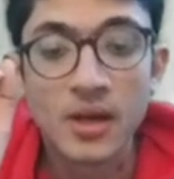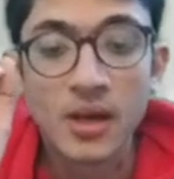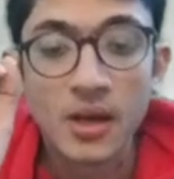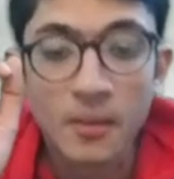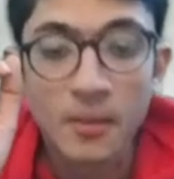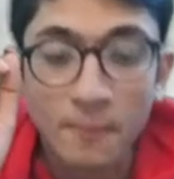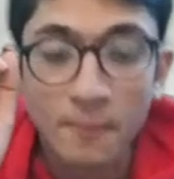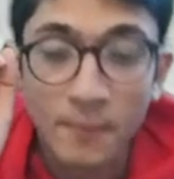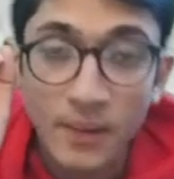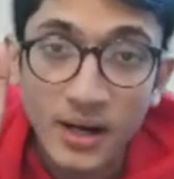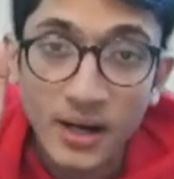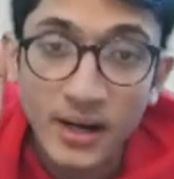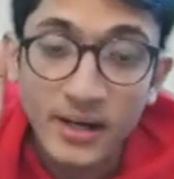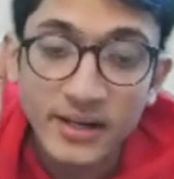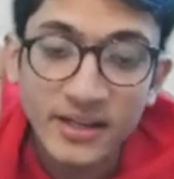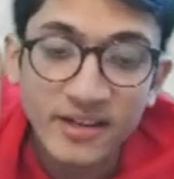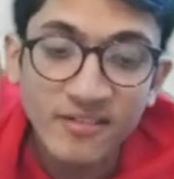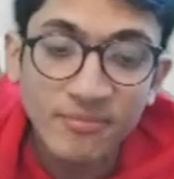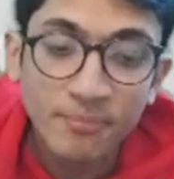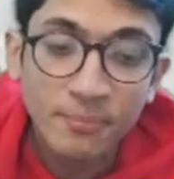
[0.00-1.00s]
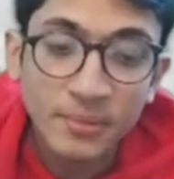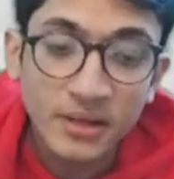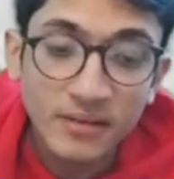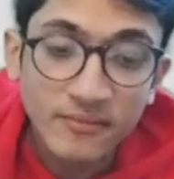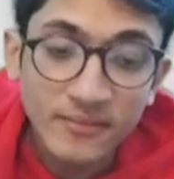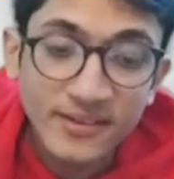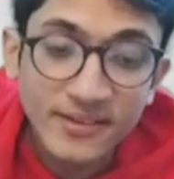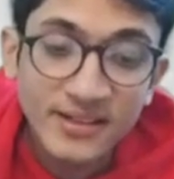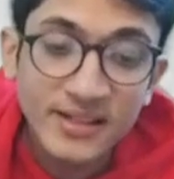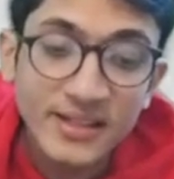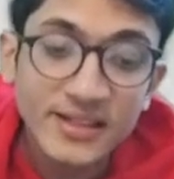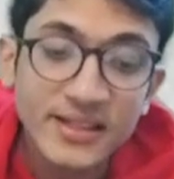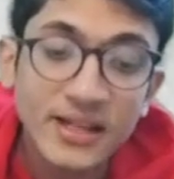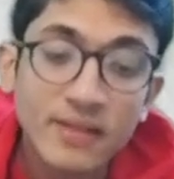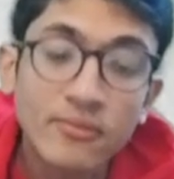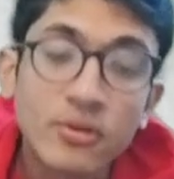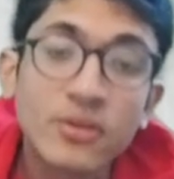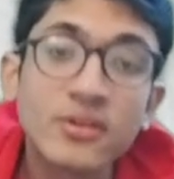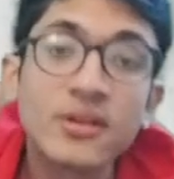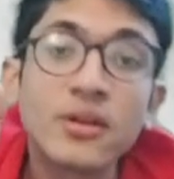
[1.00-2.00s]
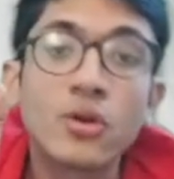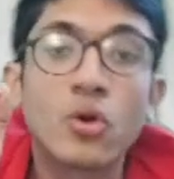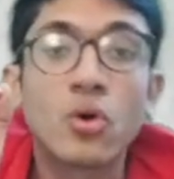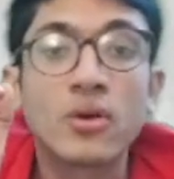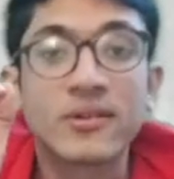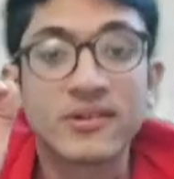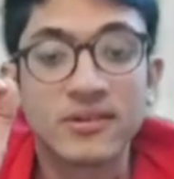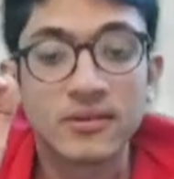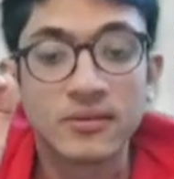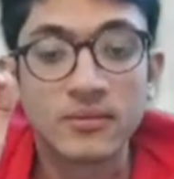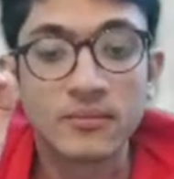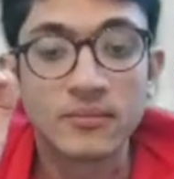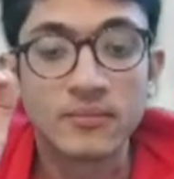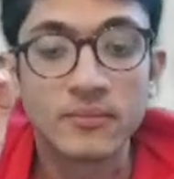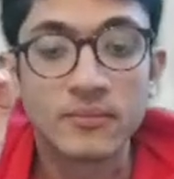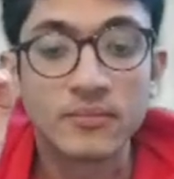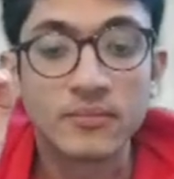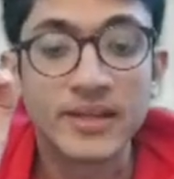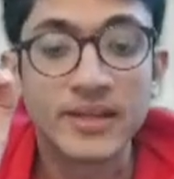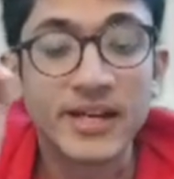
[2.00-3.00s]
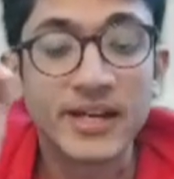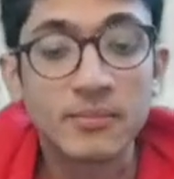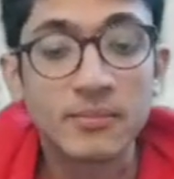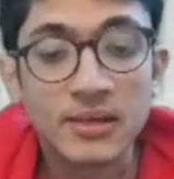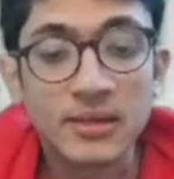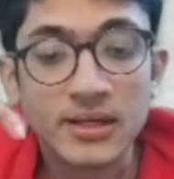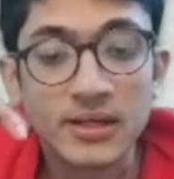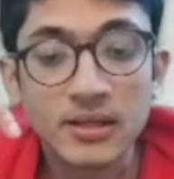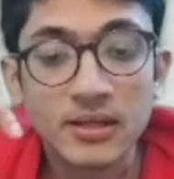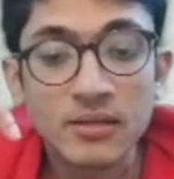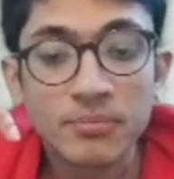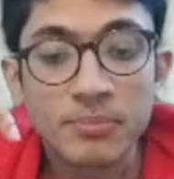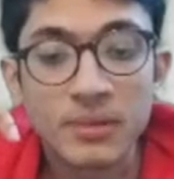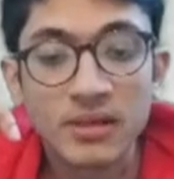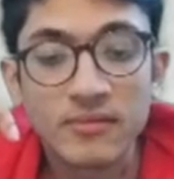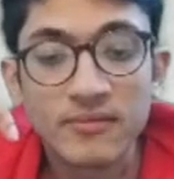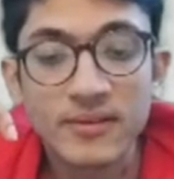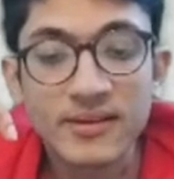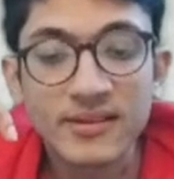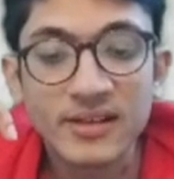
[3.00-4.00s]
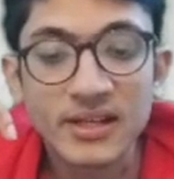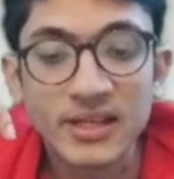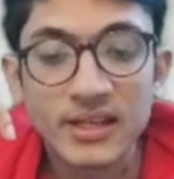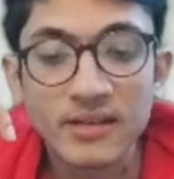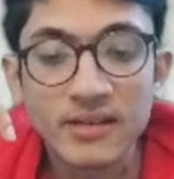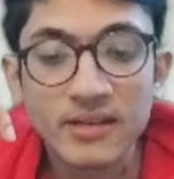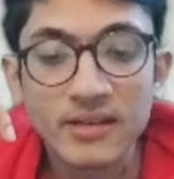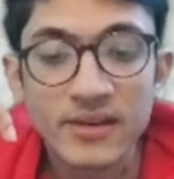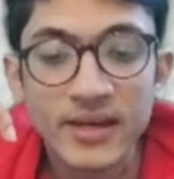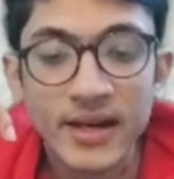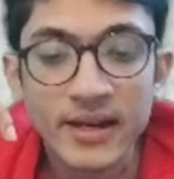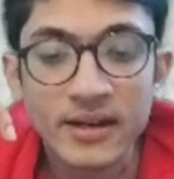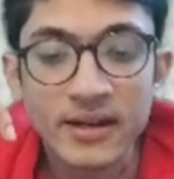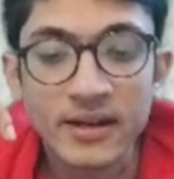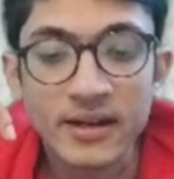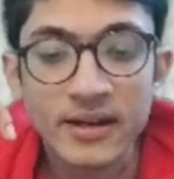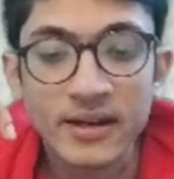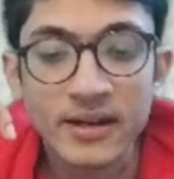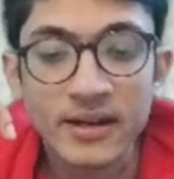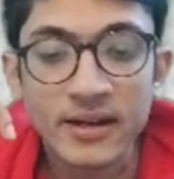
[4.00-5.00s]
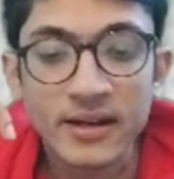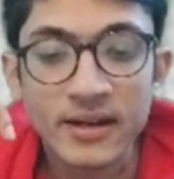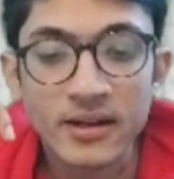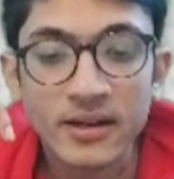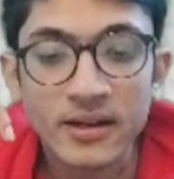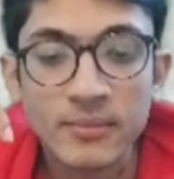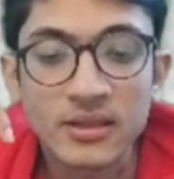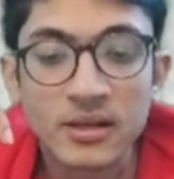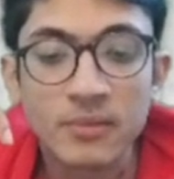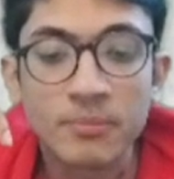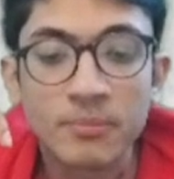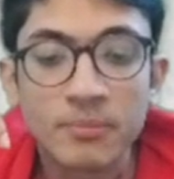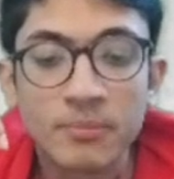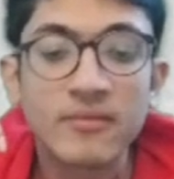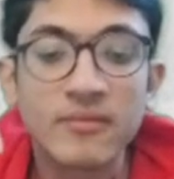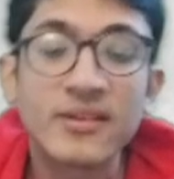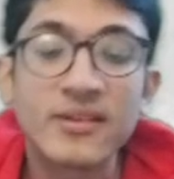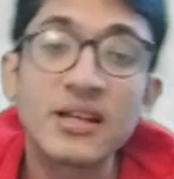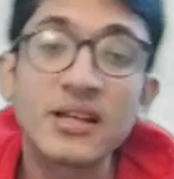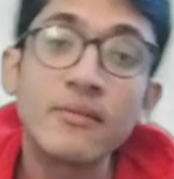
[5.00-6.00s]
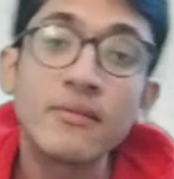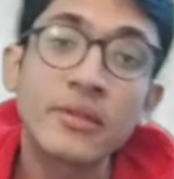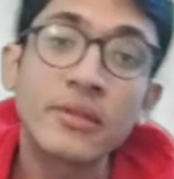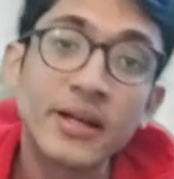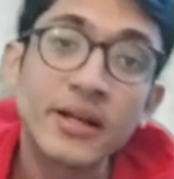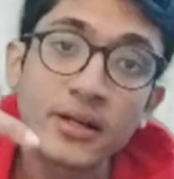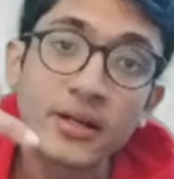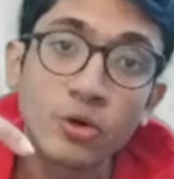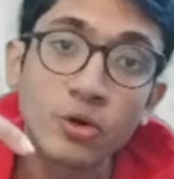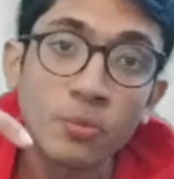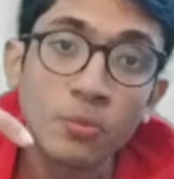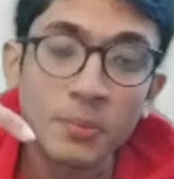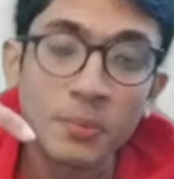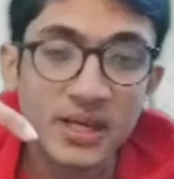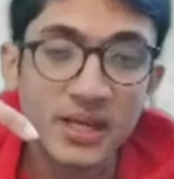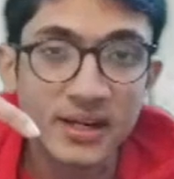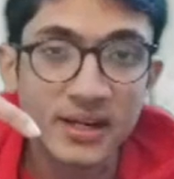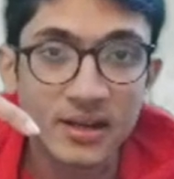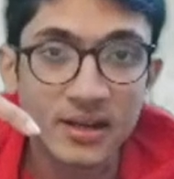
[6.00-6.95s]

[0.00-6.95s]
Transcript: But if previously there was a loss, that means previously we had done this method, previously we sent it to PNL,